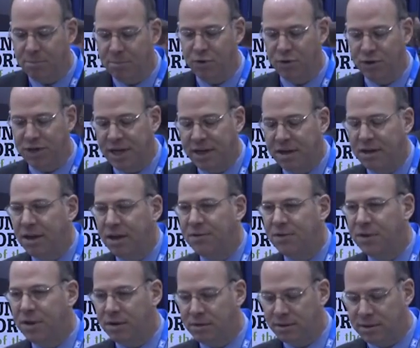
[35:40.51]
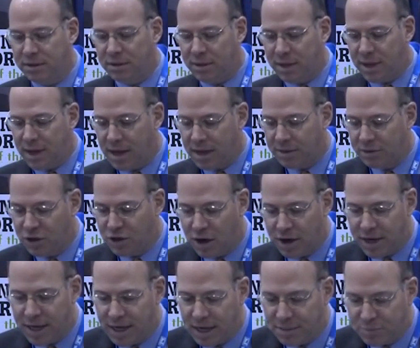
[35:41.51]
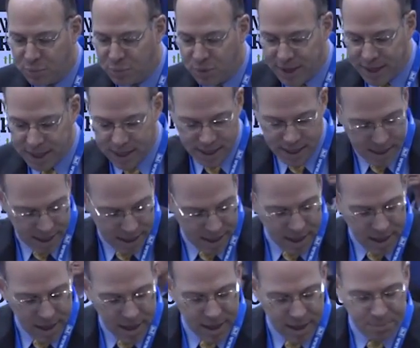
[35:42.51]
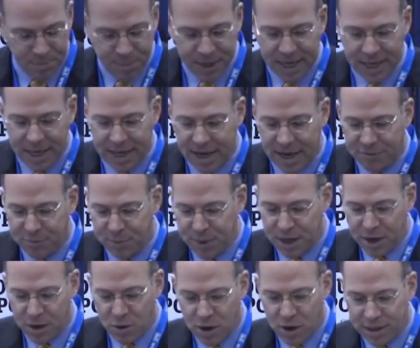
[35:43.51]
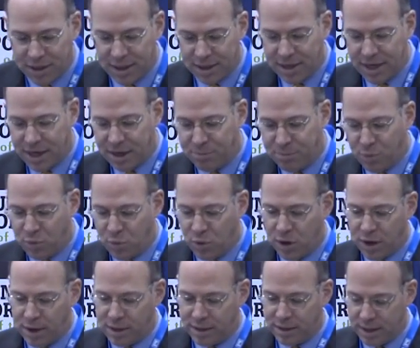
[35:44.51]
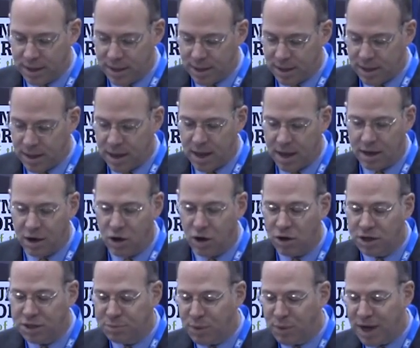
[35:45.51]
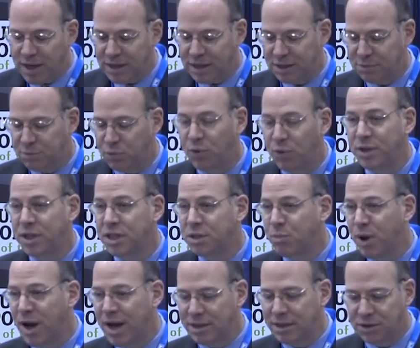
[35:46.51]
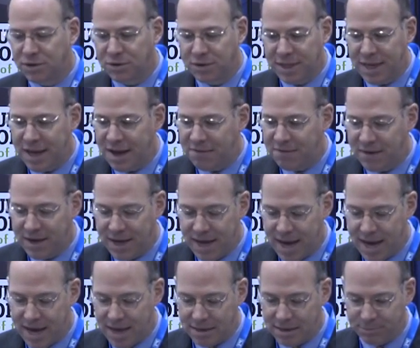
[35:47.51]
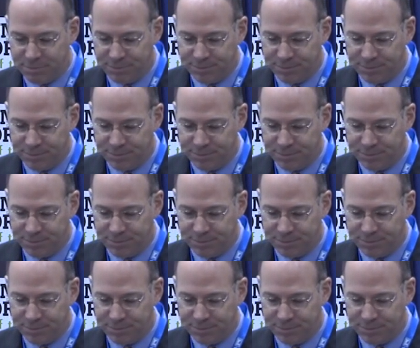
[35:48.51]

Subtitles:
particularly if they're targeted at bringing a competing FBO onto the airport, correspondence between the sponsor and the FAA.